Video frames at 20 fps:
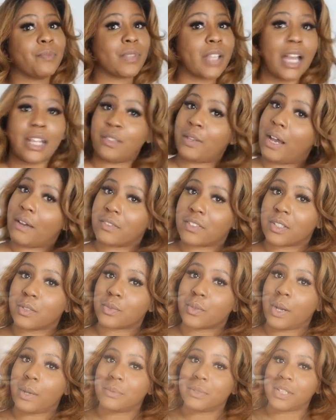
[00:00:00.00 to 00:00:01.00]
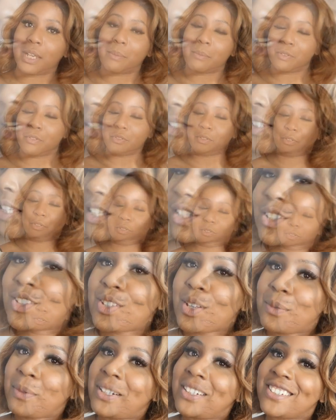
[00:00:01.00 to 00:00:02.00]
and you haven't subscribed yet before. Yes, thank you
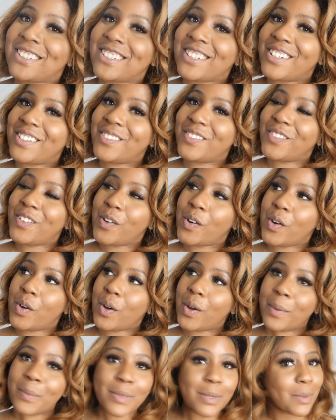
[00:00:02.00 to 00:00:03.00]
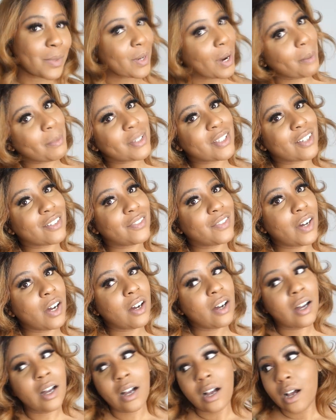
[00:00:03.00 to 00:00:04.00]
so much for subscribing so
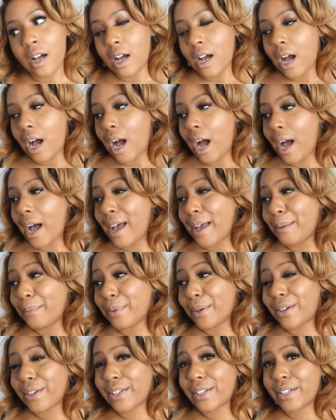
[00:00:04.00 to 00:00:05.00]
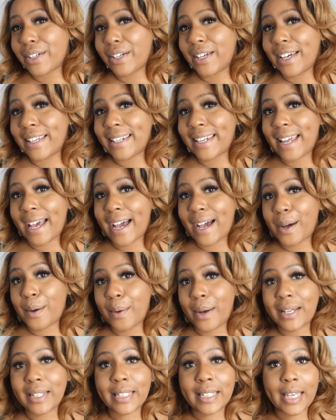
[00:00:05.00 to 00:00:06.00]
far. I am gonna
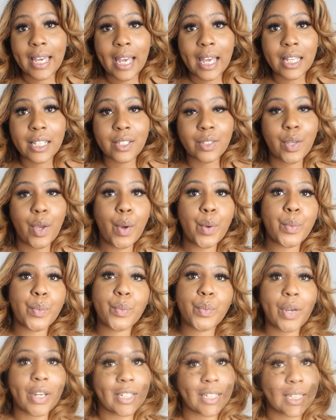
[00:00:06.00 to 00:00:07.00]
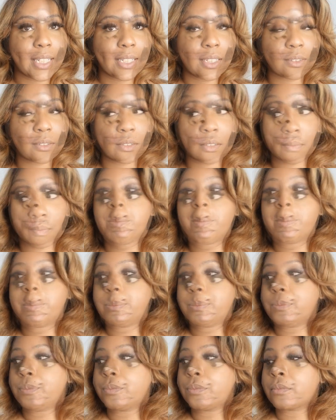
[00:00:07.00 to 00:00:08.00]
now get ready.
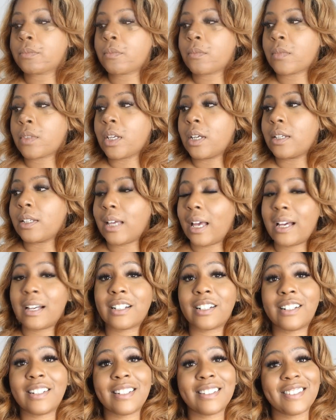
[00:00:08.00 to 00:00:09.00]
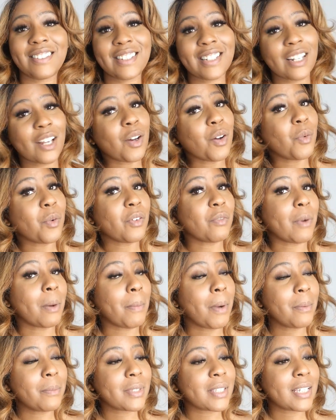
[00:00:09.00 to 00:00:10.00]
Yeah, going to dinner with my
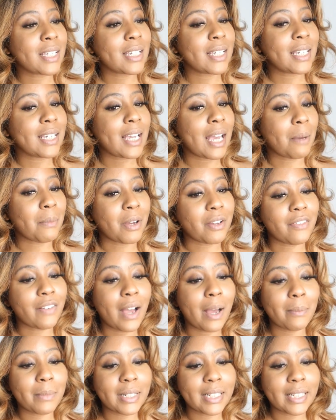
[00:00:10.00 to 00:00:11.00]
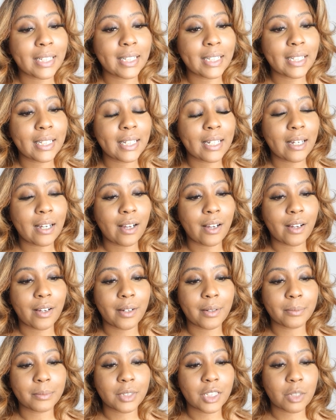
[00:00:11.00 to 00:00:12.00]
mumsy and my family
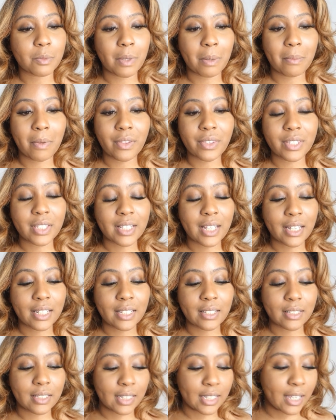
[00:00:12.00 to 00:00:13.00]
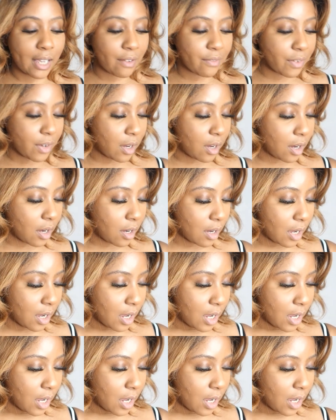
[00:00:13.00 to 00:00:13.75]
to spend Mother's Day together.